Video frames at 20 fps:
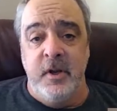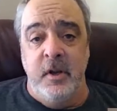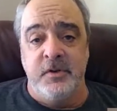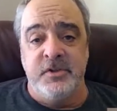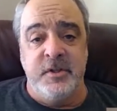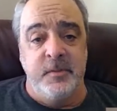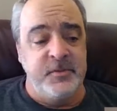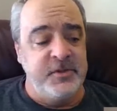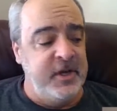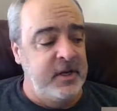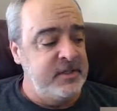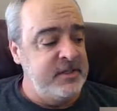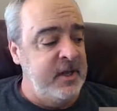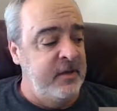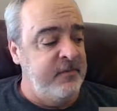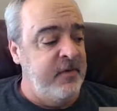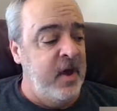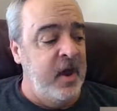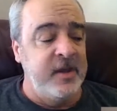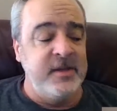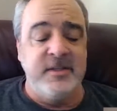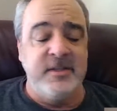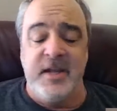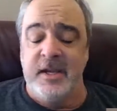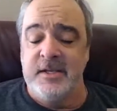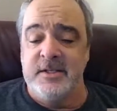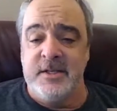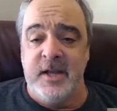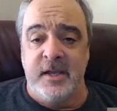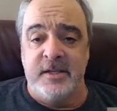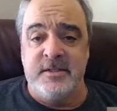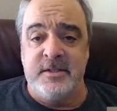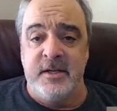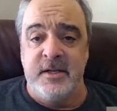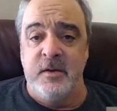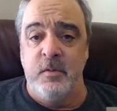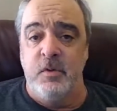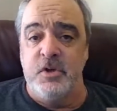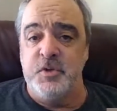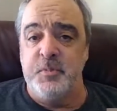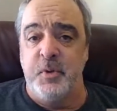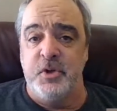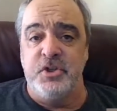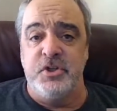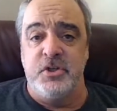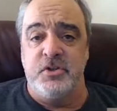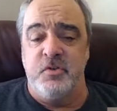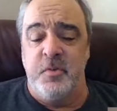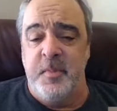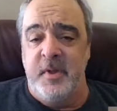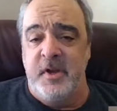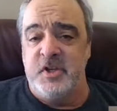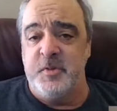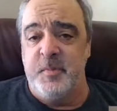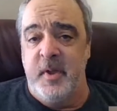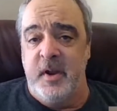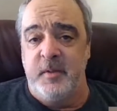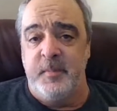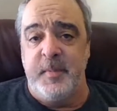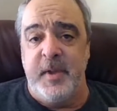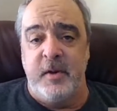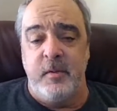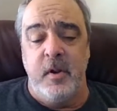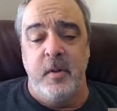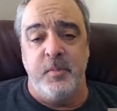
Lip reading: some states have high stakes testing, which puts a tremendous amount of